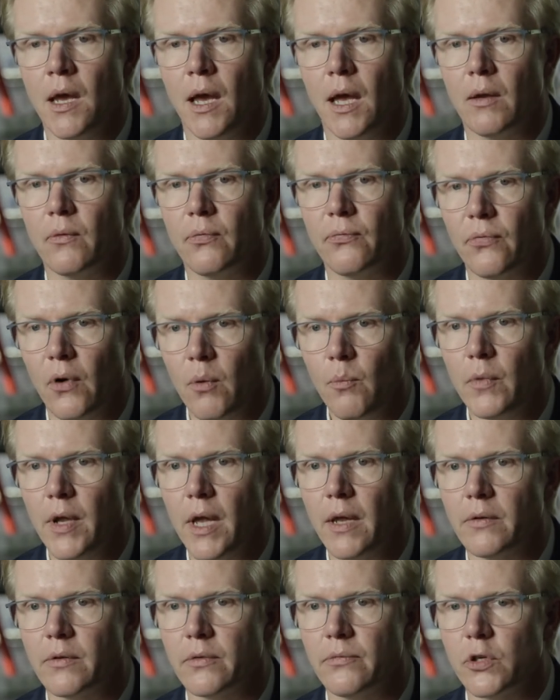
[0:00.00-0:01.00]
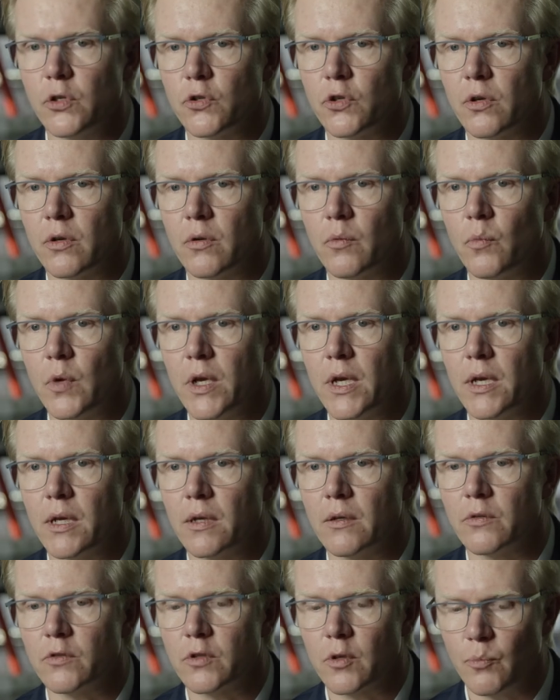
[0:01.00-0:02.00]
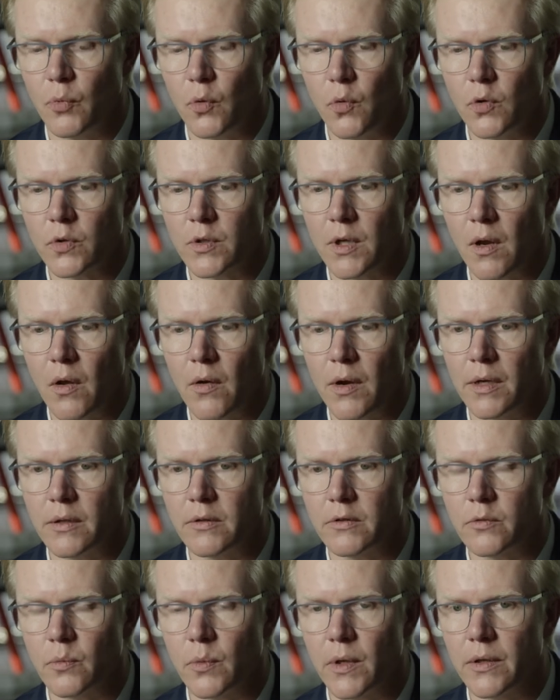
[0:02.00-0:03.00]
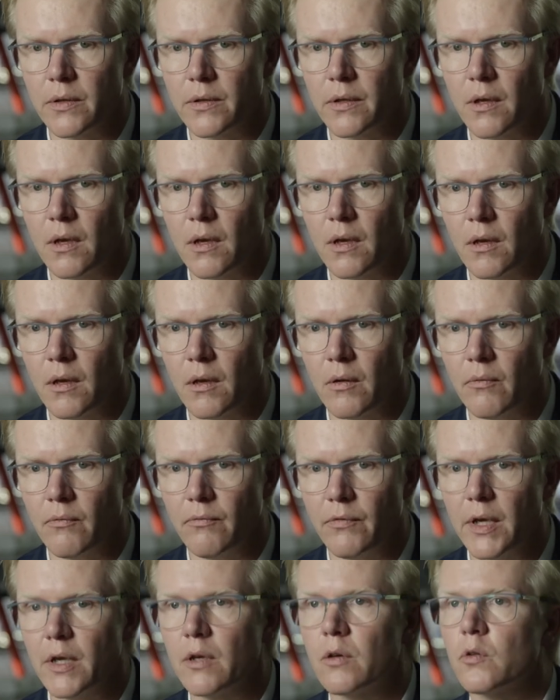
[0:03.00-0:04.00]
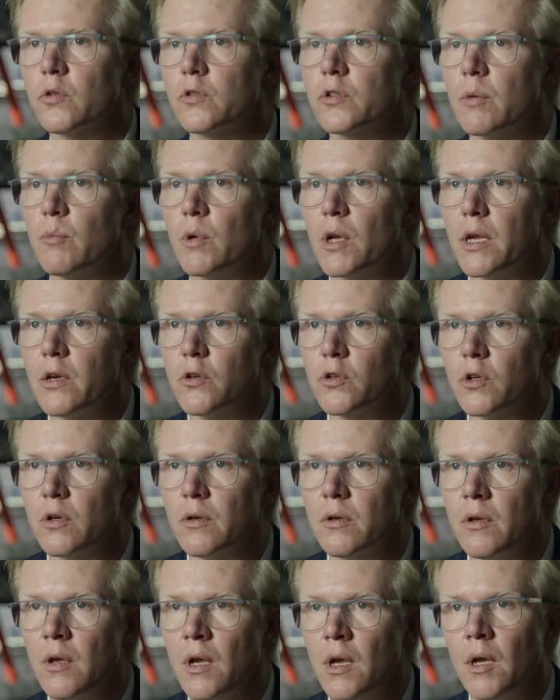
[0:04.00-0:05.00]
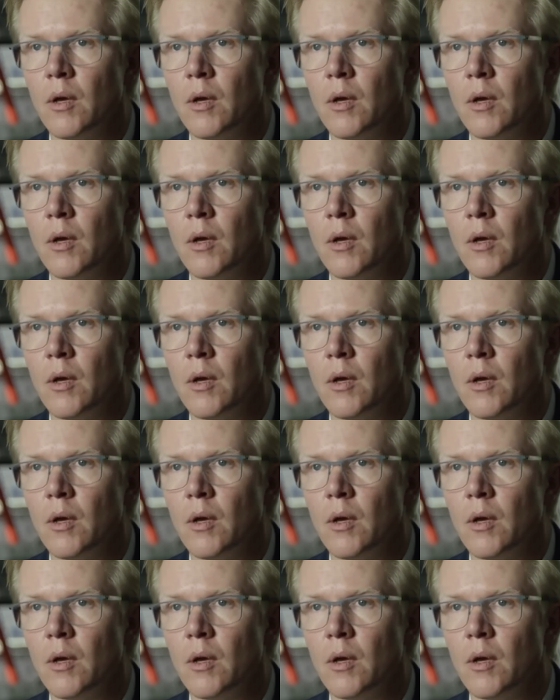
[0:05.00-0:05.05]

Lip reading: And from that division, we can support clients with vehicle simulation,